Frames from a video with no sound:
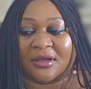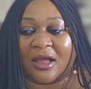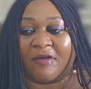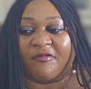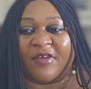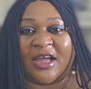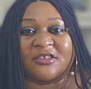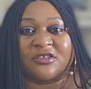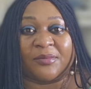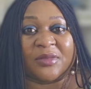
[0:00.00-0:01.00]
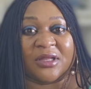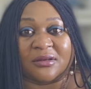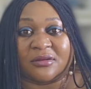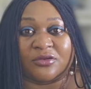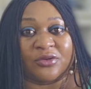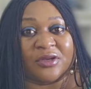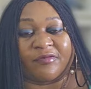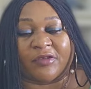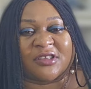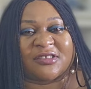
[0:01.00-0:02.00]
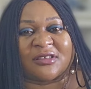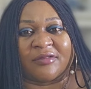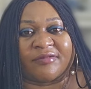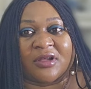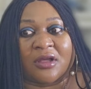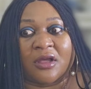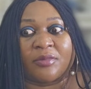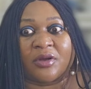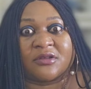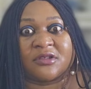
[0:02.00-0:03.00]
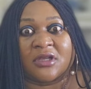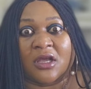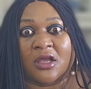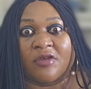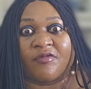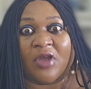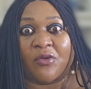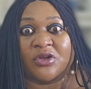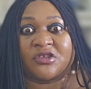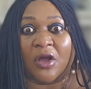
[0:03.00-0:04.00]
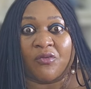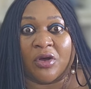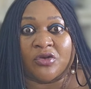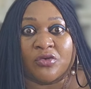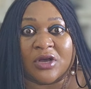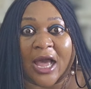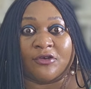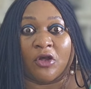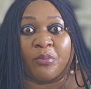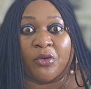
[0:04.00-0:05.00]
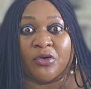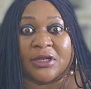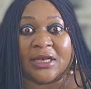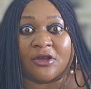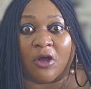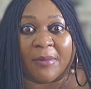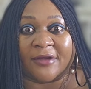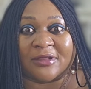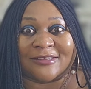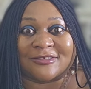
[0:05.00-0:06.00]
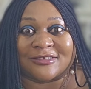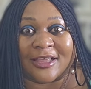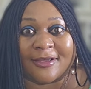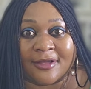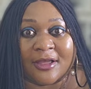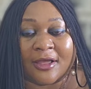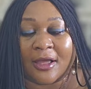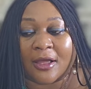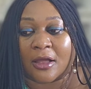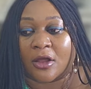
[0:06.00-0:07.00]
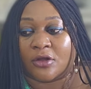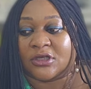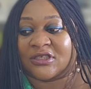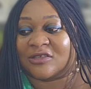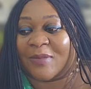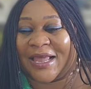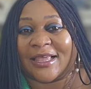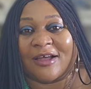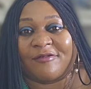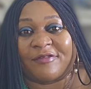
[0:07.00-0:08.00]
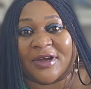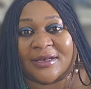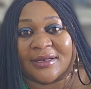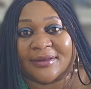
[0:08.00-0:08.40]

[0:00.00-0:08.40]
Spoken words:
and find something doing for herself. Because if you are with someone who cannot boldly come out and say, this is my girlfriend.